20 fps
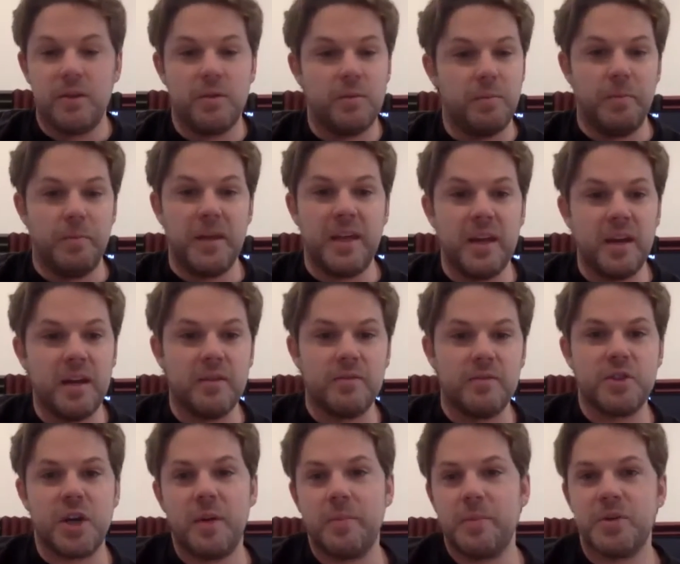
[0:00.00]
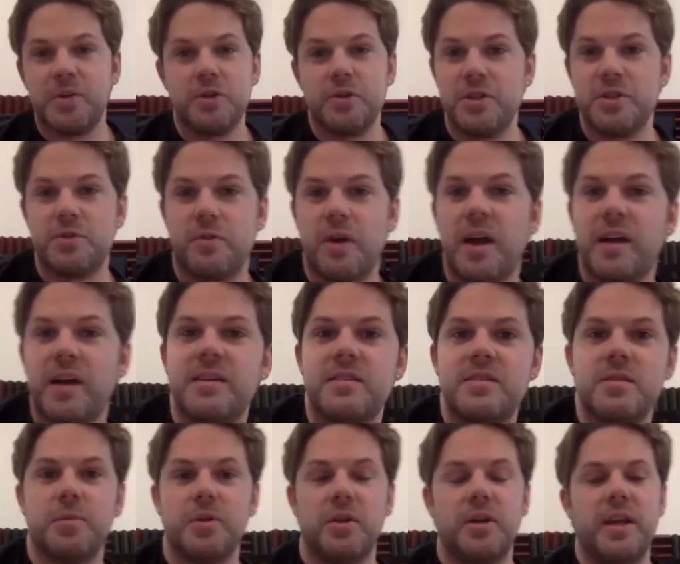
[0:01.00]
Beginning of John Petrucci's Rock
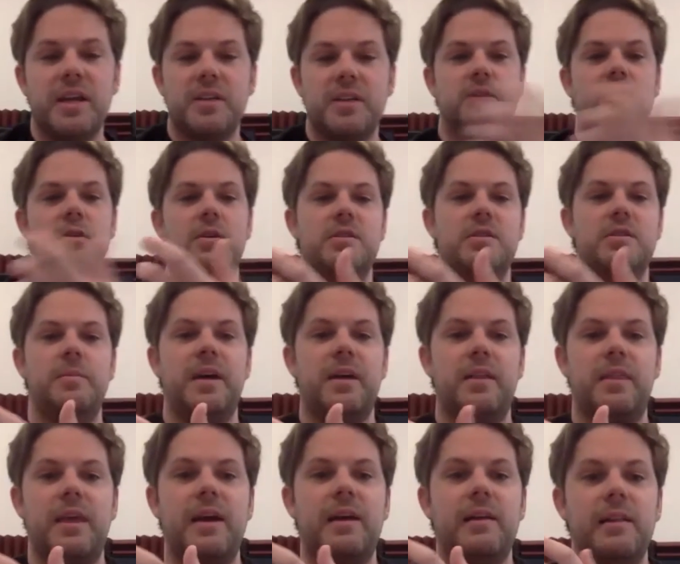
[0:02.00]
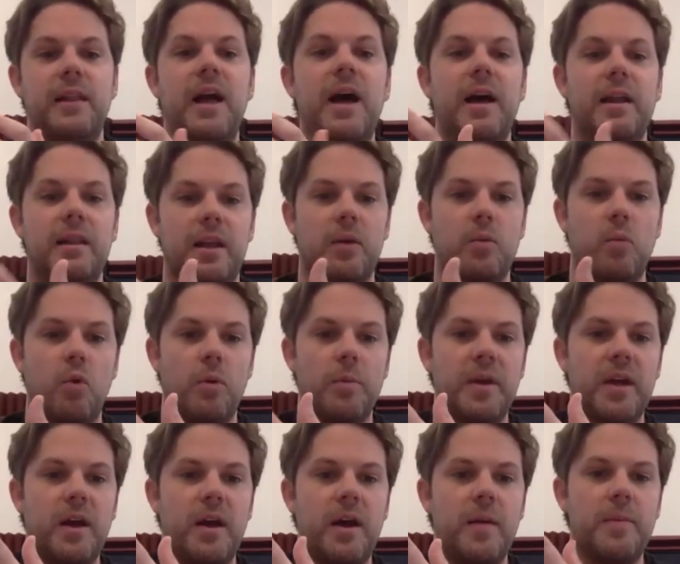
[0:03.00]
Discipline, he actually talks about that a lot, like
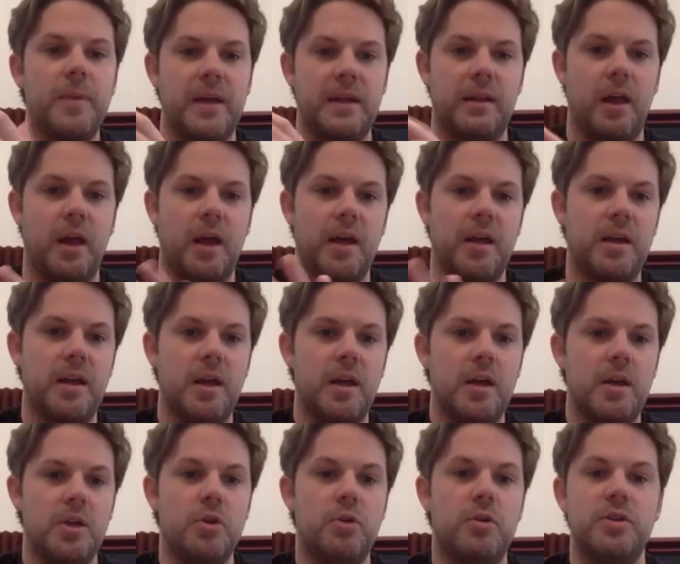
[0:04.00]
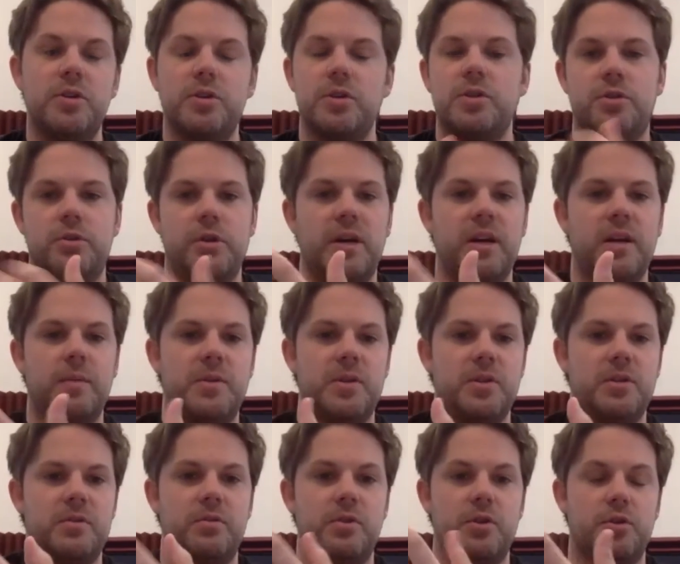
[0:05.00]
warming up, and like you can just straight up
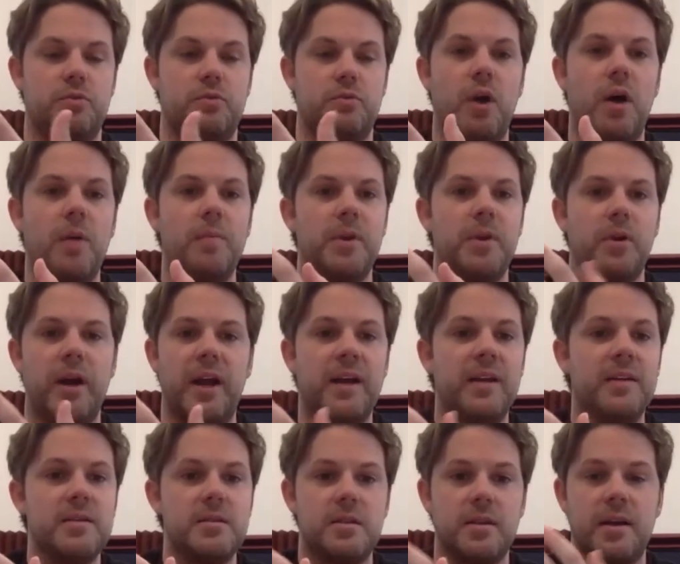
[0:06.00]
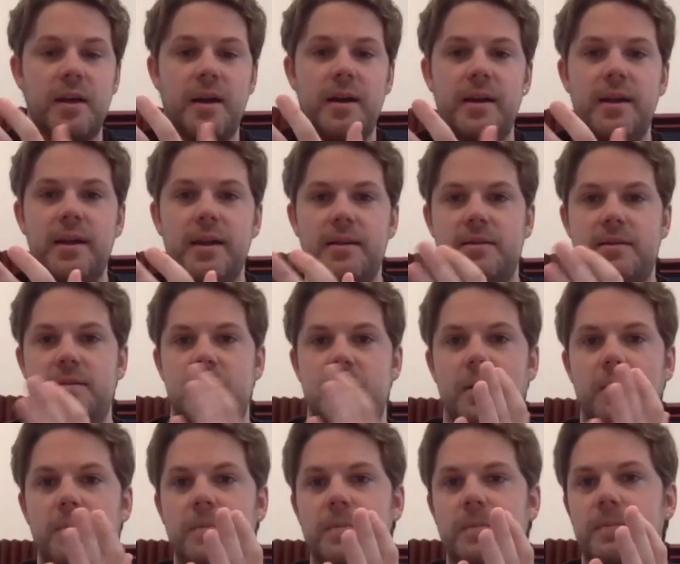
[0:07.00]
just rub your hands to kind of get
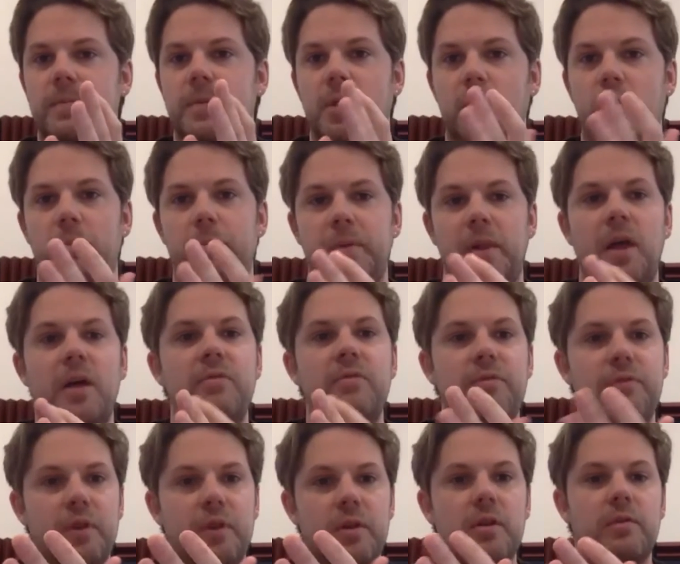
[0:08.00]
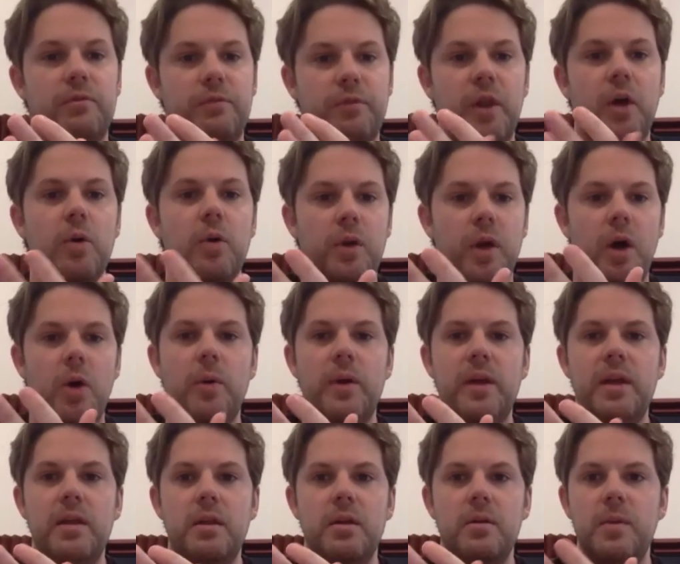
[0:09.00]
some blood flow
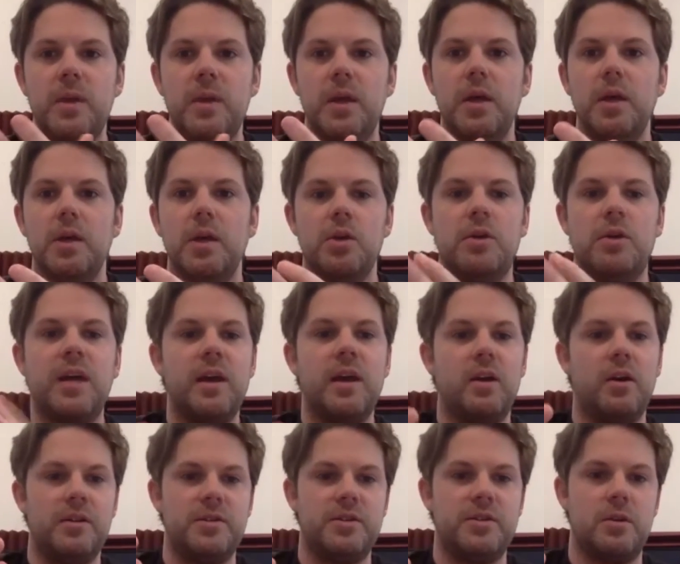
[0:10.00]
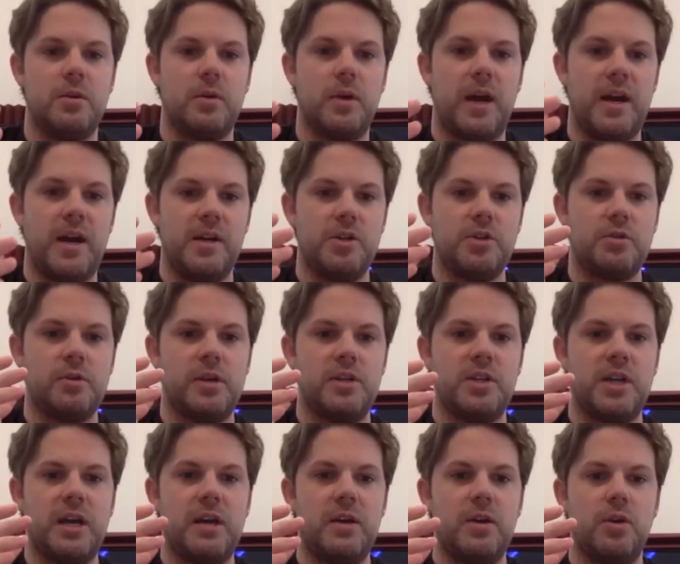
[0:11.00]
going in them. You can also kind of
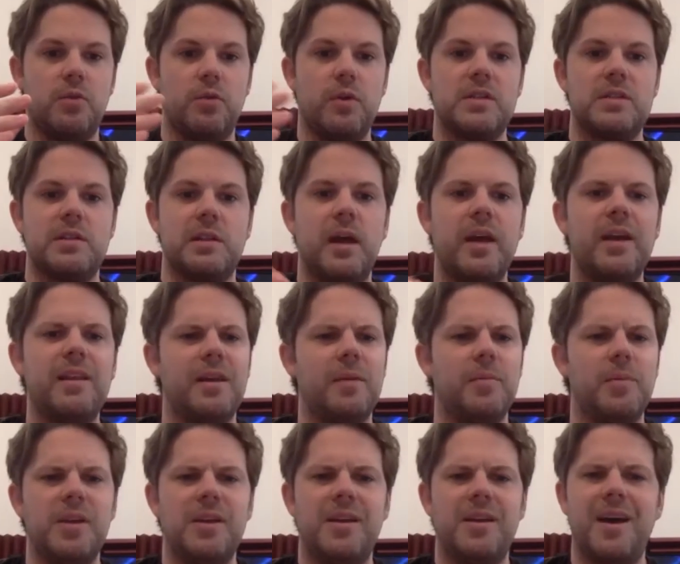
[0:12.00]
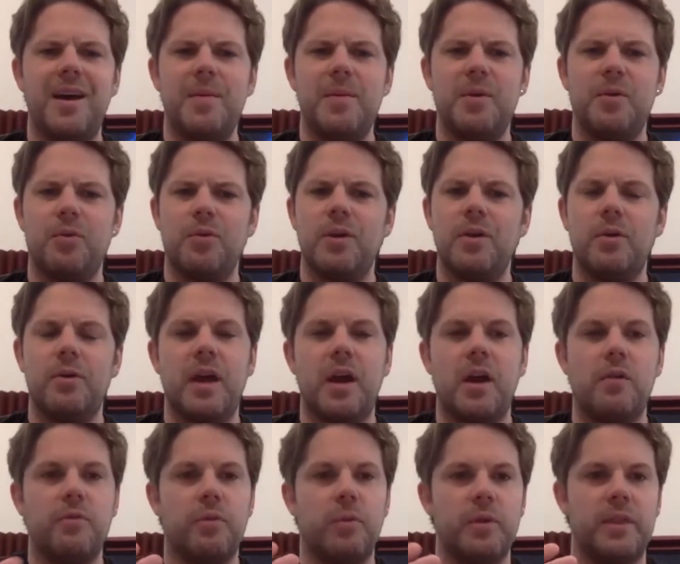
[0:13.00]
stretch out your wrist lightly, but you got to be real
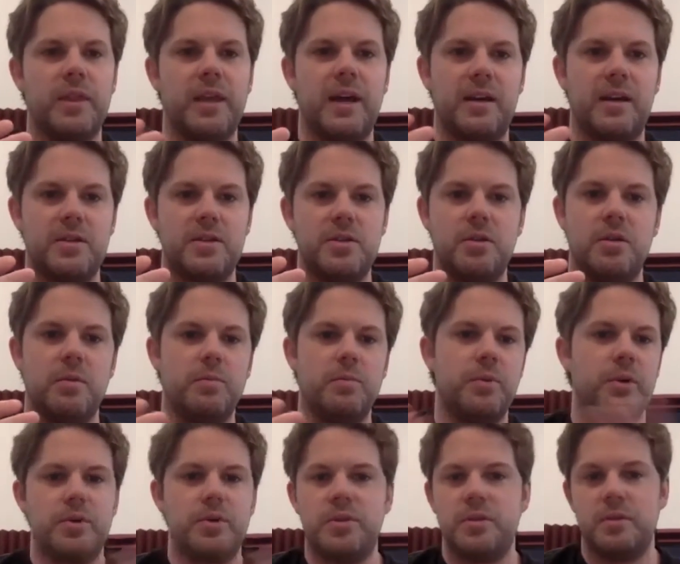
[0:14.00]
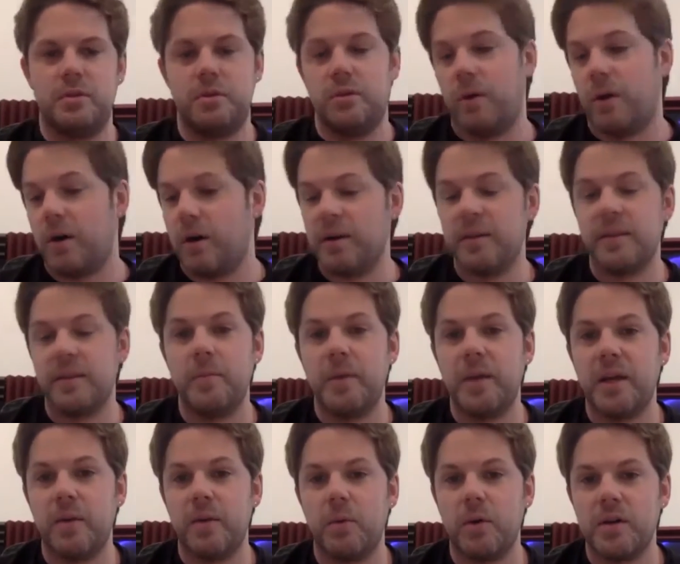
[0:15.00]
careful with that because you can push too hard and then
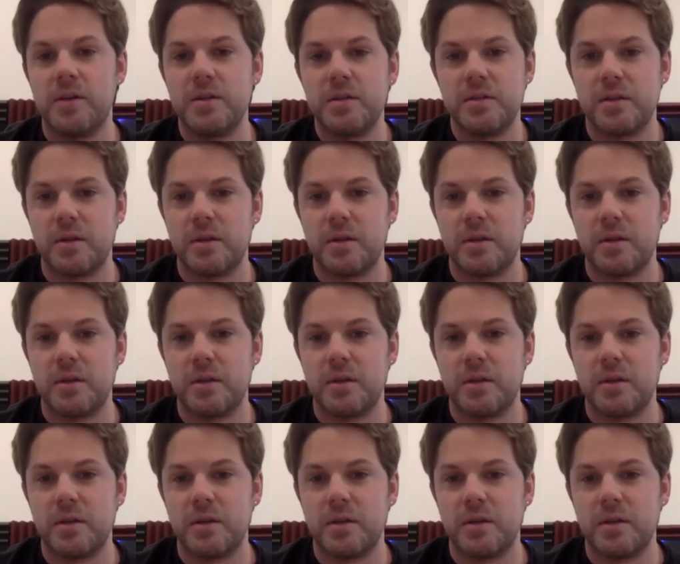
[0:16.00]
make it worse.